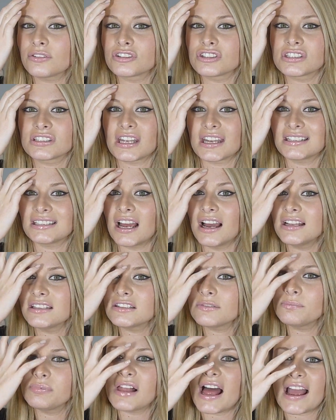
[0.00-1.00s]
was just like
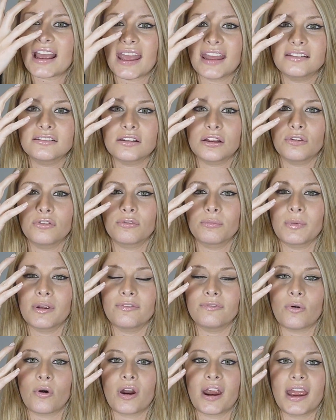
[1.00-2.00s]
tons of blackheads all over my
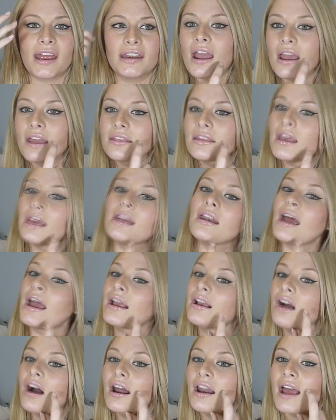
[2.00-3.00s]
forehead and then
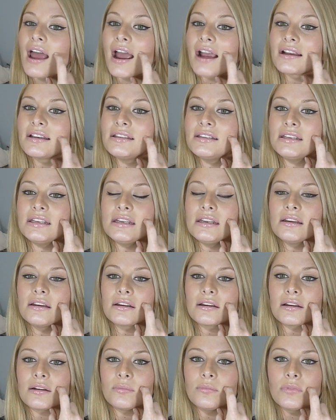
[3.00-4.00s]
I got acne
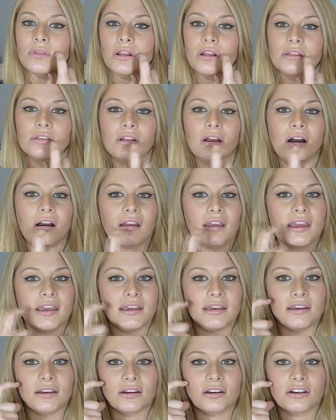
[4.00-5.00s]
um, along
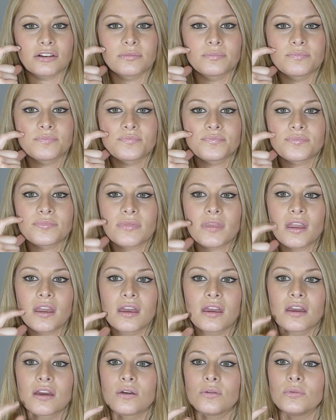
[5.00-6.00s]
here
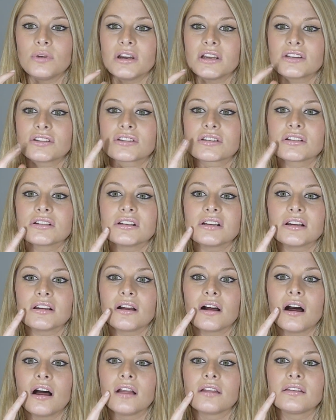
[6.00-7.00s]
which
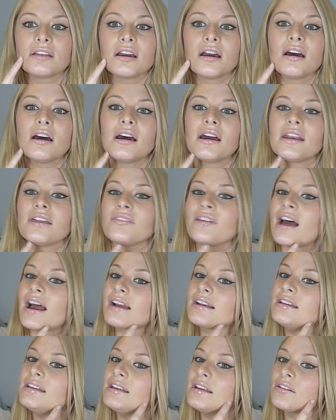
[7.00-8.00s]
a ton of
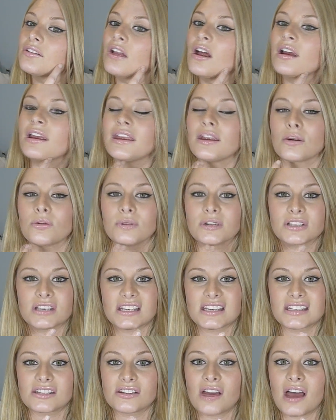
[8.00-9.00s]
acne along here which
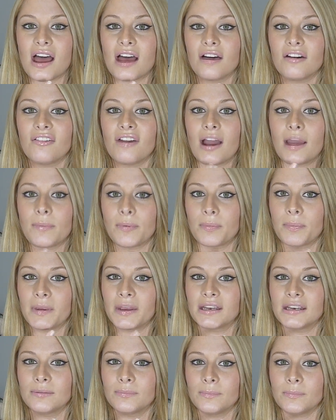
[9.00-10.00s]
I still have
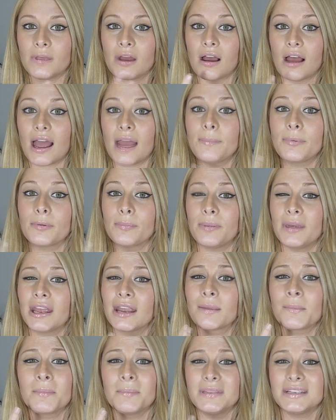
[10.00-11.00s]
hyperpigment
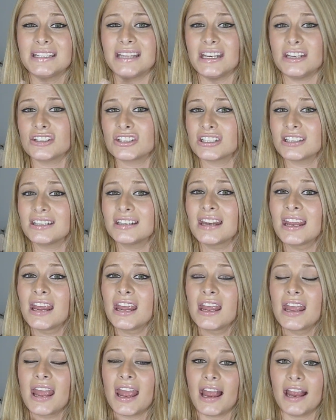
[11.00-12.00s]
hyperpigmentation
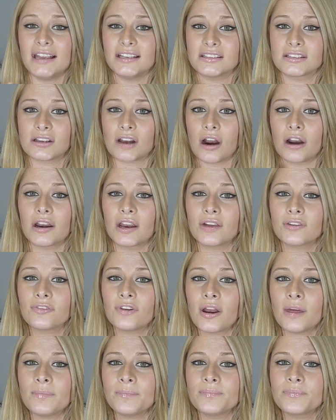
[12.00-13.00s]
and scarring
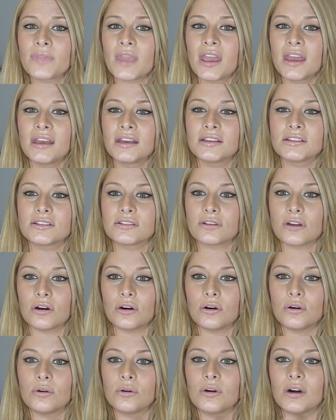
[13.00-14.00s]
from
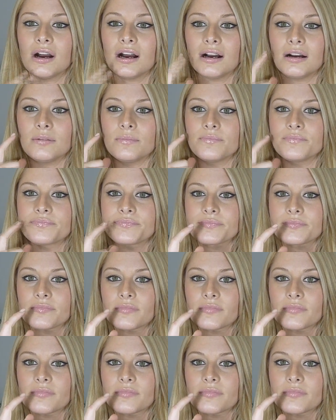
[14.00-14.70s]
so um,